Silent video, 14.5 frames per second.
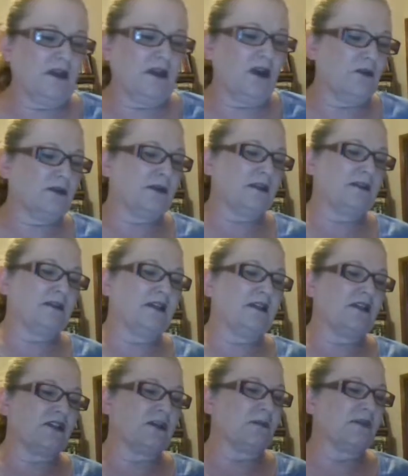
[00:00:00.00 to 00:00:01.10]
you know,
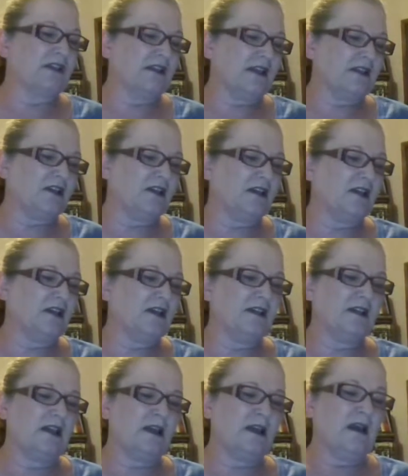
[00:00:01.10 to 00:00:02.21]
teach some
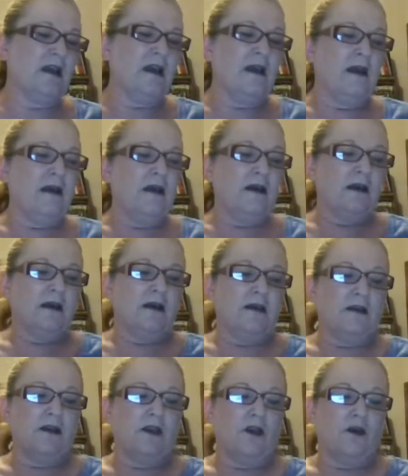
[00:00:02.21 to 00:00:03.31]
stitches and,
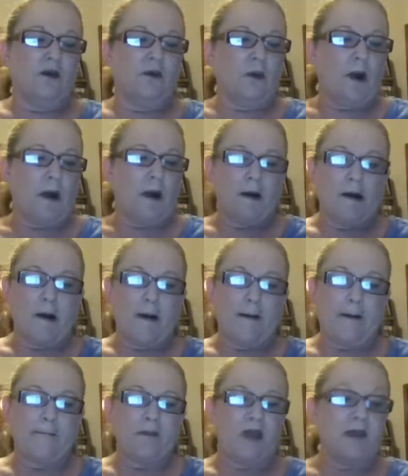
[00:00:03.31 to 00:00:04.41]
you know,
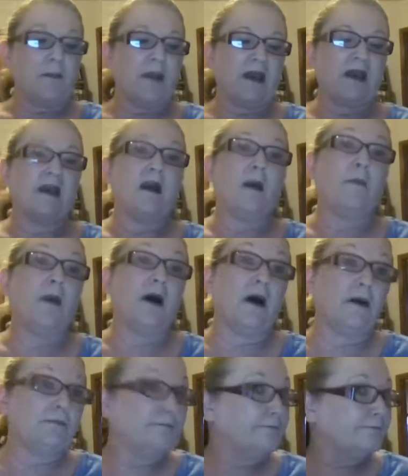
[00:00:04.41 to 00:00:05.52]
like picking up
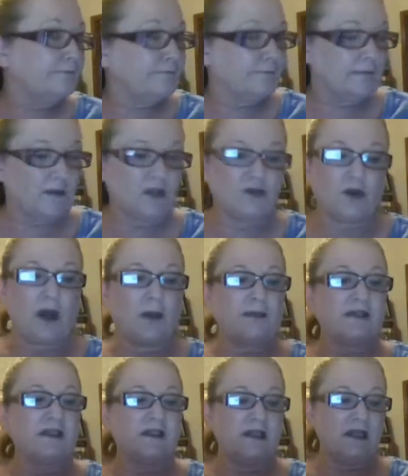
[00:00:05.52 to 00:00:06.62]
a drop
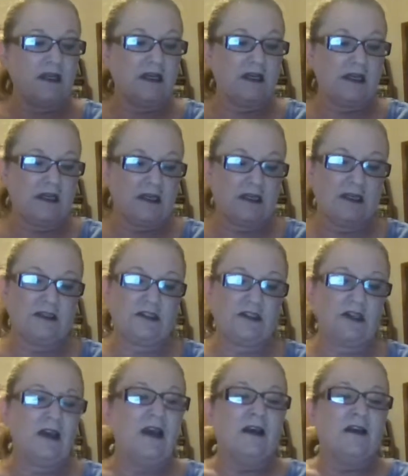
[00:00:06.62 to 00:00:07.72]
stitch
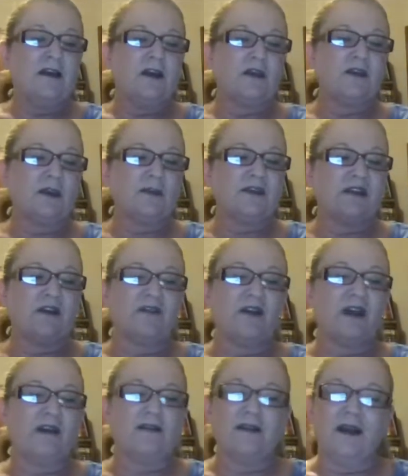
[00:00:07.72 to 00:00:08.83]
and, you know, some stuff
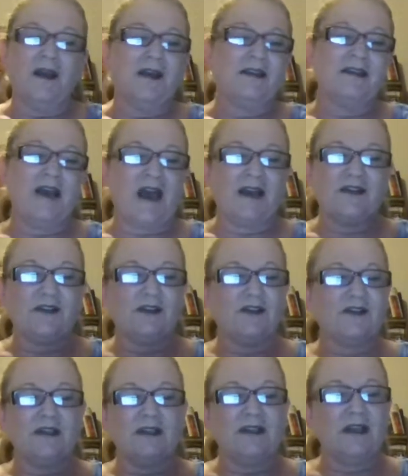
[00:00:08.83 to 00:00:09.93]
like
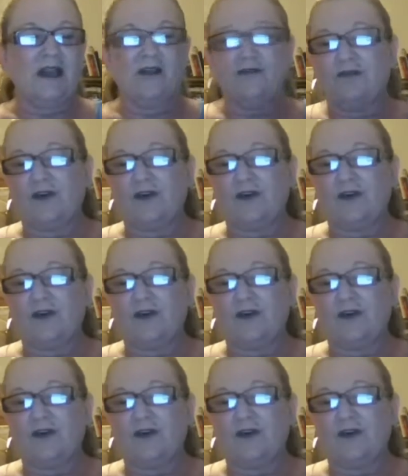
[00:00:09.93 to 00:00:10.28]
tassels and